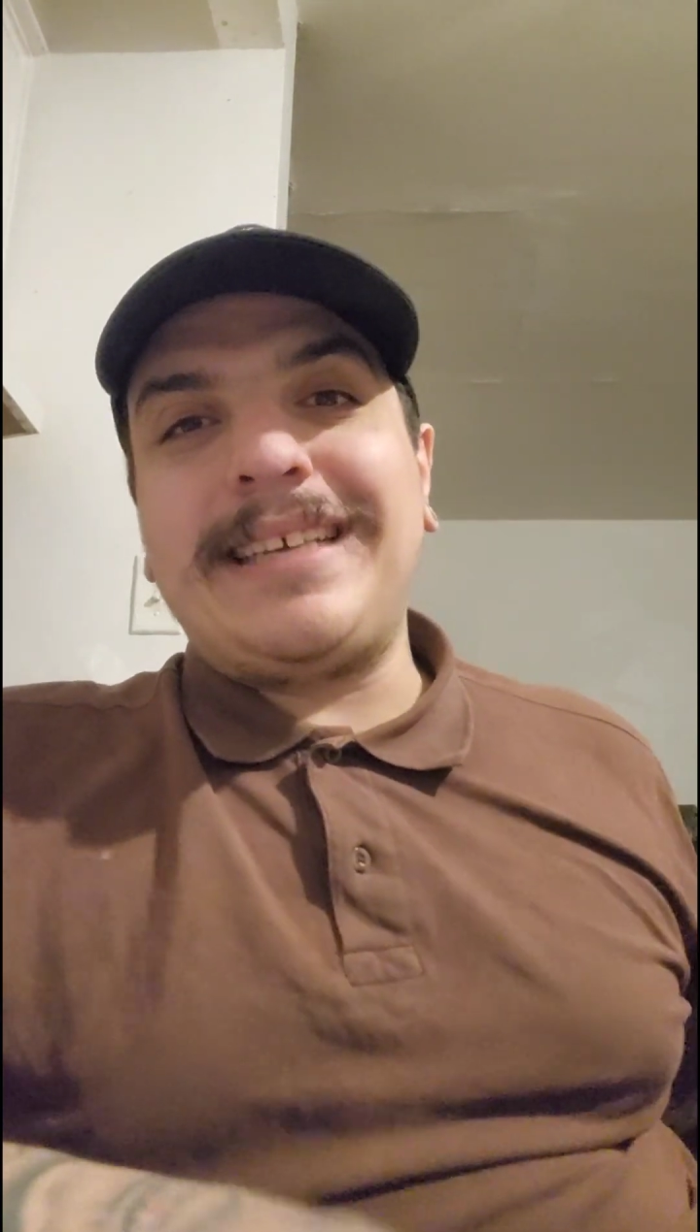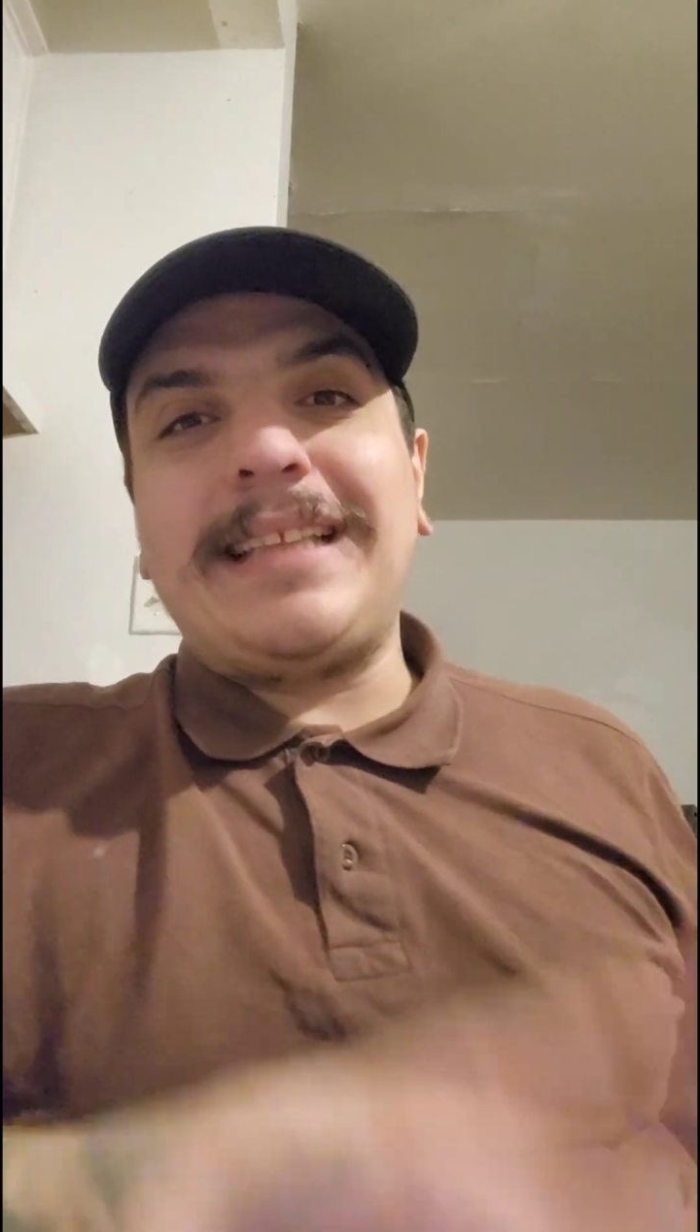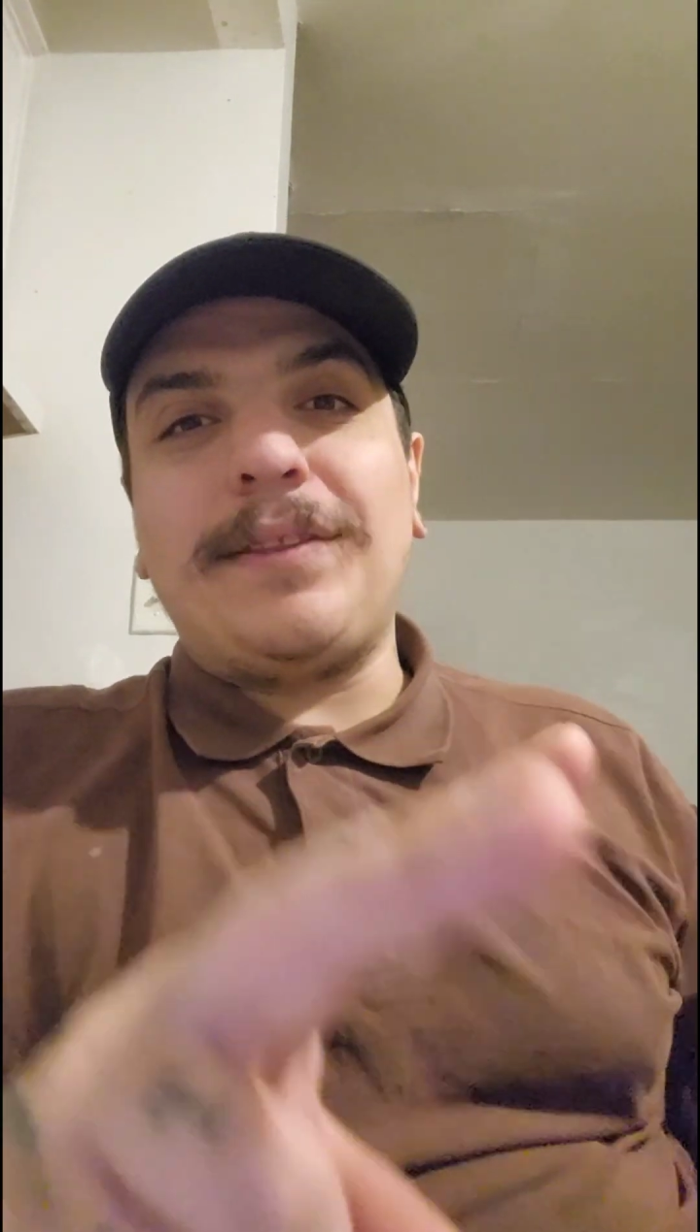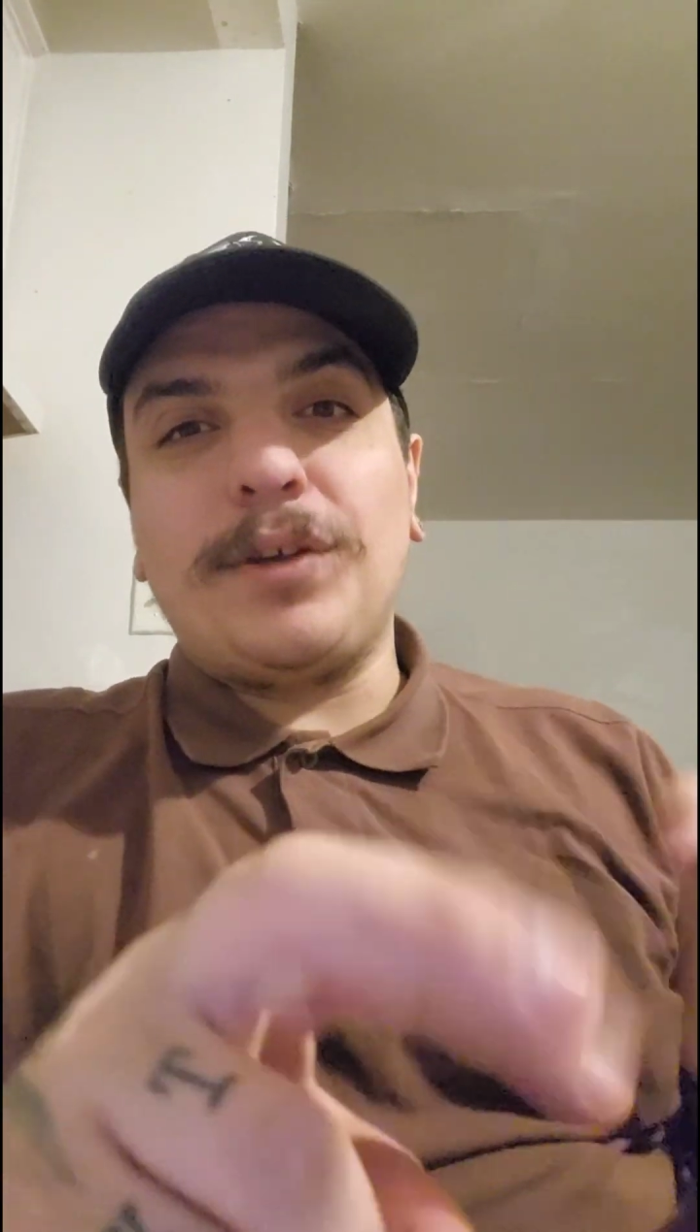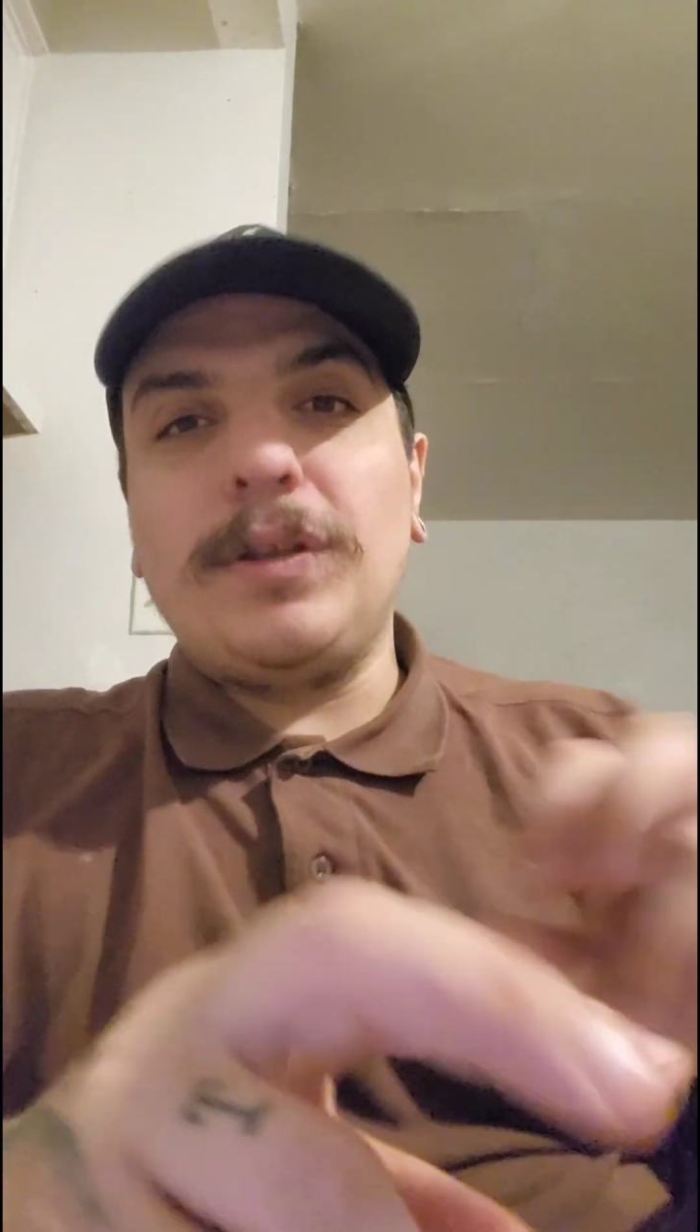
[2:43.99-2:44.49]

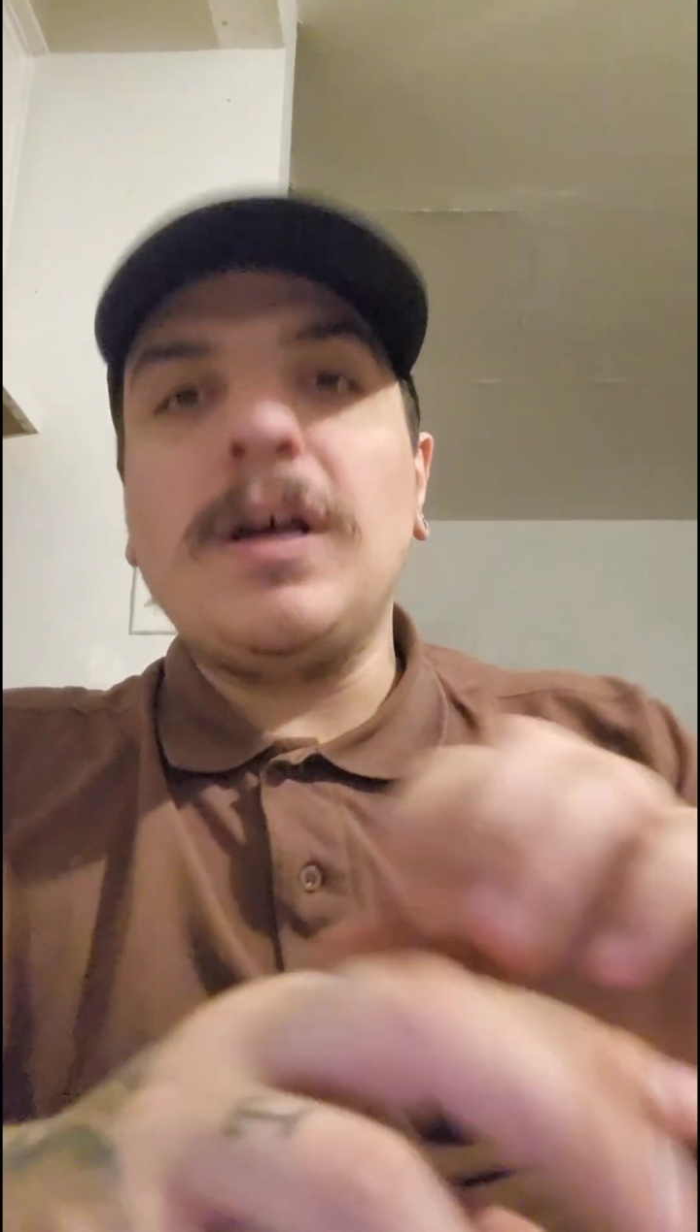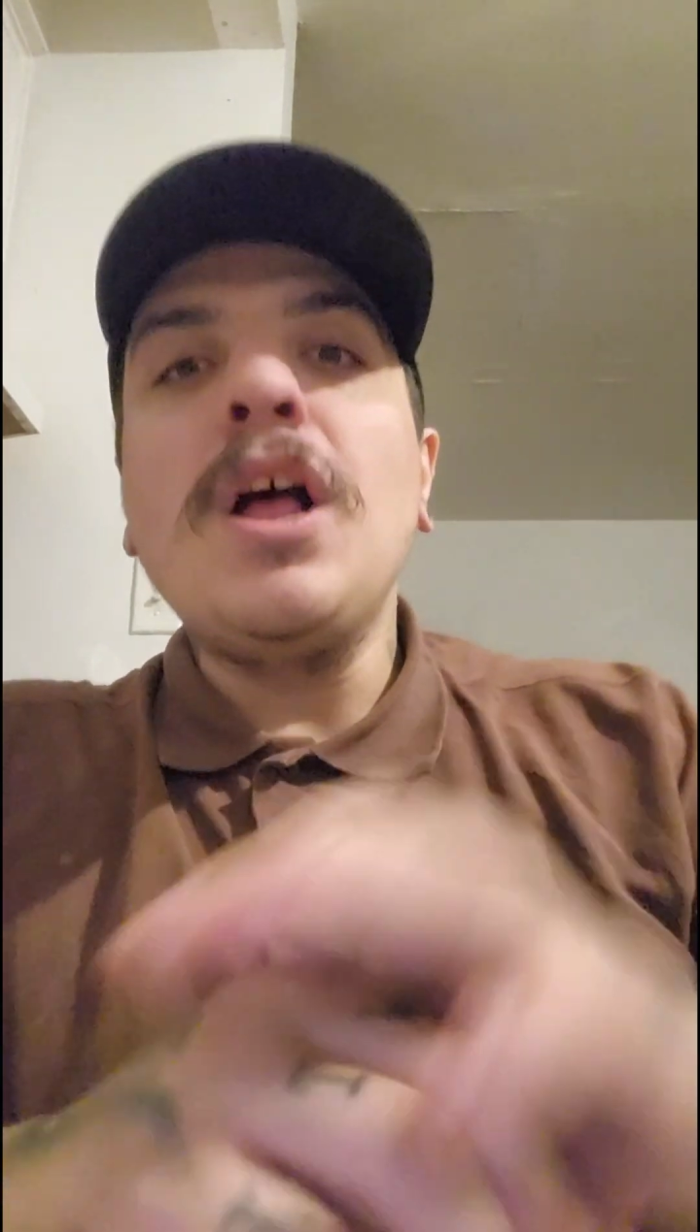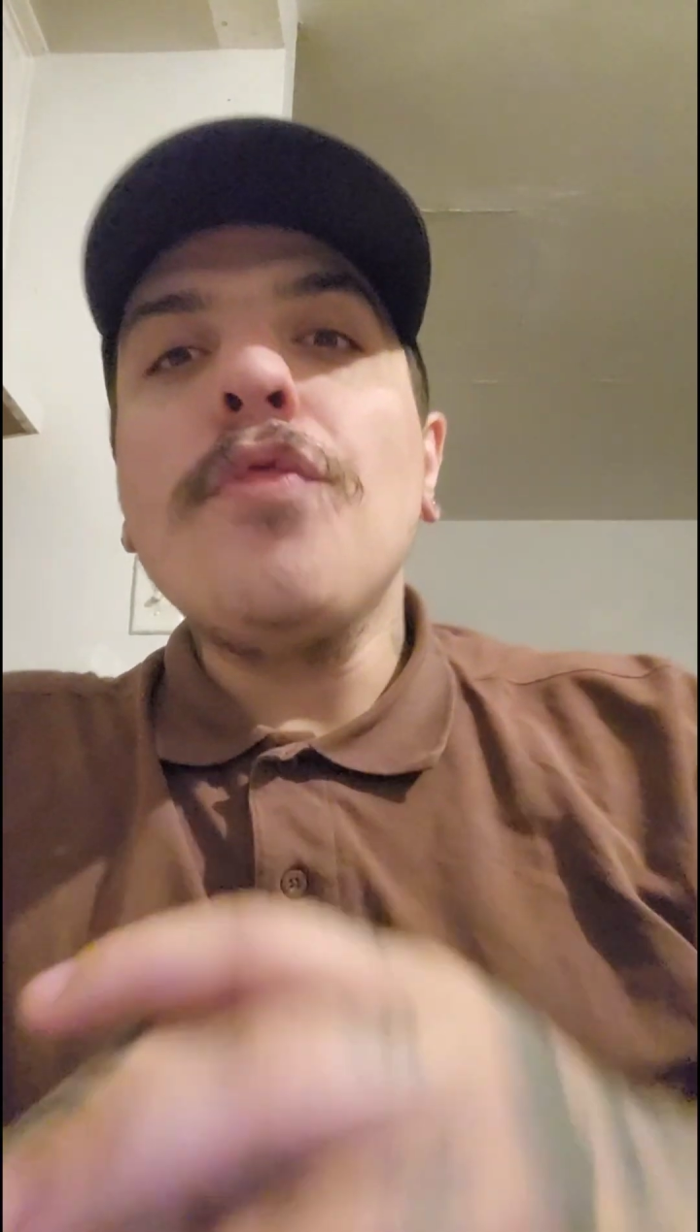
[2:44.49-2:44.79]
said that they could do.